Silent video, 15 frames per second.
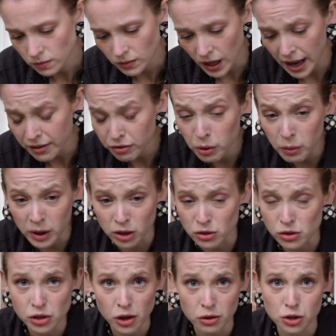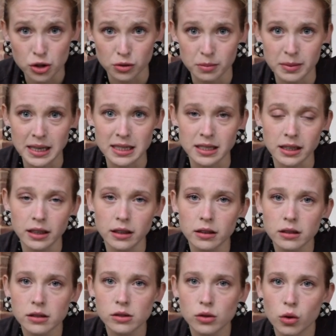Everyone on social media
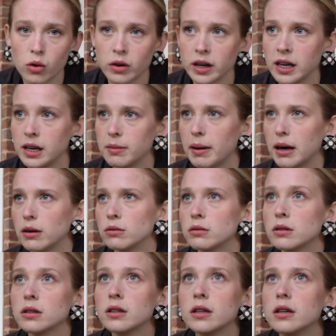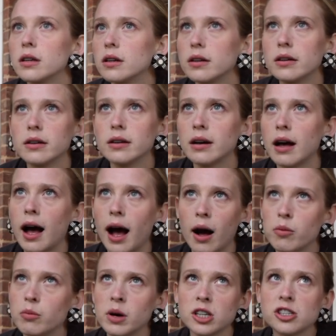is talking about how
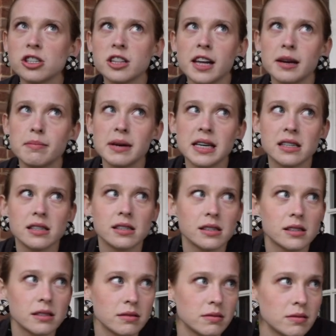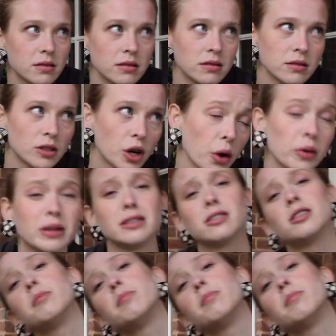much they miss going to the